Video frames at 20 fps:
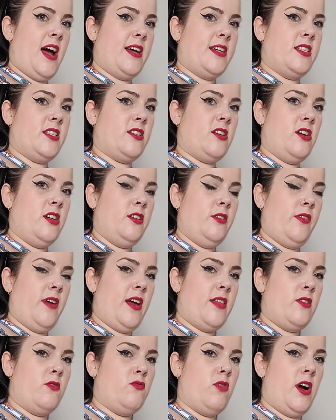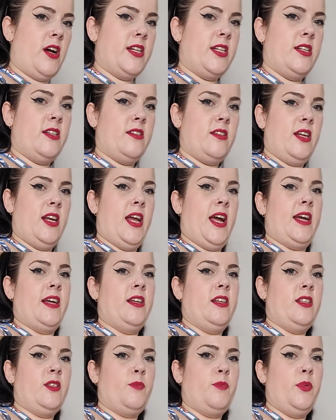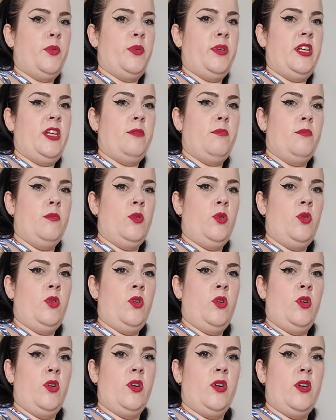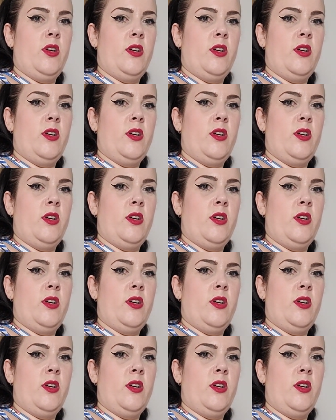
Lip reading: is kind of at the right length, but we need more